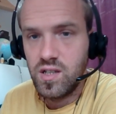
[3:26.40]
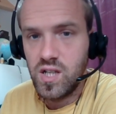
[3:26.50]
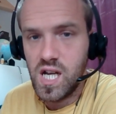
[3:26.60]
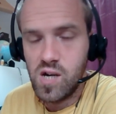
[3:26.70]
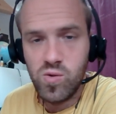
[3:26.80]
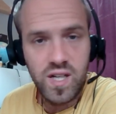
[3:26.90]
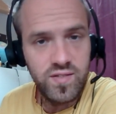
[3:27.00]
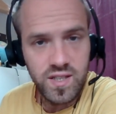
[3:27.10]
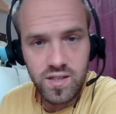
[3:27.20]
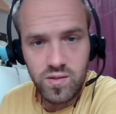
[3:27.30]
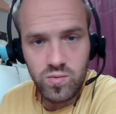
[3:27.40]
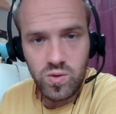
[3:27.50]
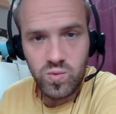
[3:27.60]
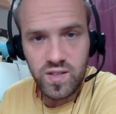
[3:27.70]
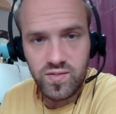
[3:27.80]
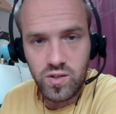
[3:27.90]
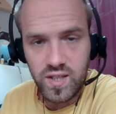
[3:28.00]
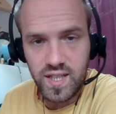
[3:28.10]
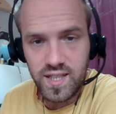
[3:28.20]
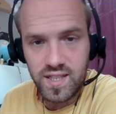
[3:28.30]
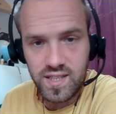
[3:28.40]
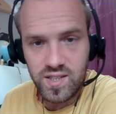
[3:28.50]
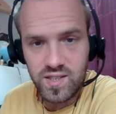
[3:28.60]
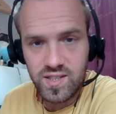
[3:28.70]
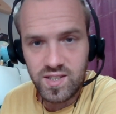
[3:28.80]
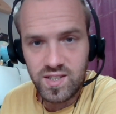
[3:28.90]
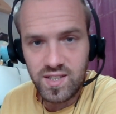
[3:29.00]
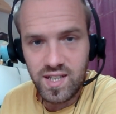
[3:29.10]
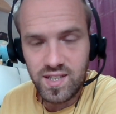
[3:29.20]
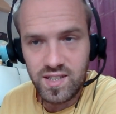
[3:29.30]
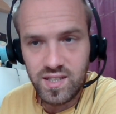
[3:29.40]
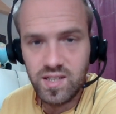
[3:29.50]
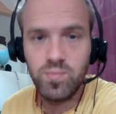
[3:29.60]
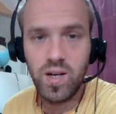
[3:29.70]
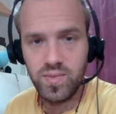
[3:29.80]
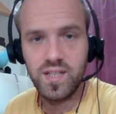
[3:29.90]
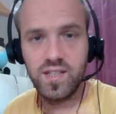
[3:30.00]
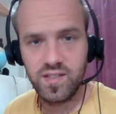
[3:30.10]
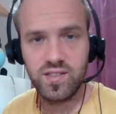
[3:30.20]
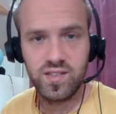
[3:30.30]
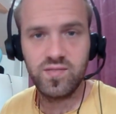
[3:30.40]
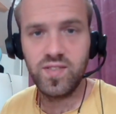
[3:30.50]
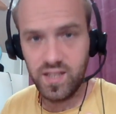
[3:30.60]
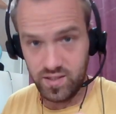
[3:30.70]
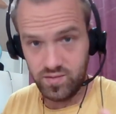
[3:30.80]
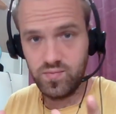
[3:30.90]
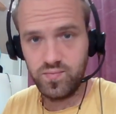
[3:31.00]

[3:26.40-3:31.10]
However, what we've got here is that the public sphere